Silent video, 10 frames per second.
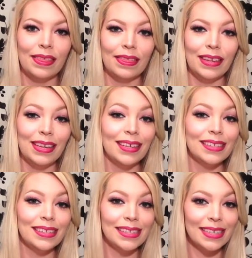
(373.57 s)
The
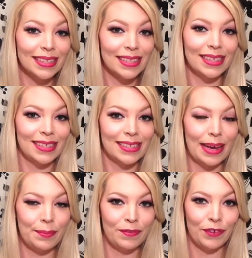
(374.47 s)
6th
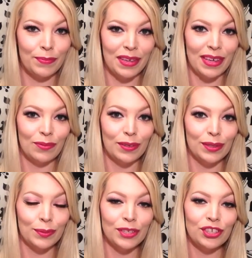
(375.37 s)
step for me was
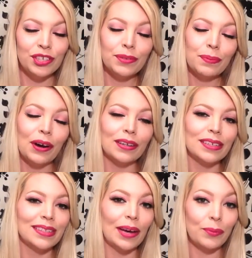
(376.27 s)
switching to
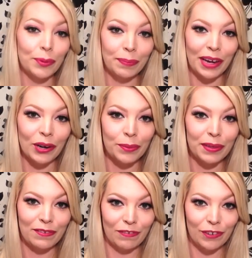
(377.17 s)
products that were
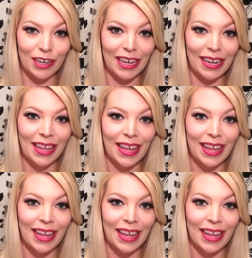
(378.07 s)
paraben-free.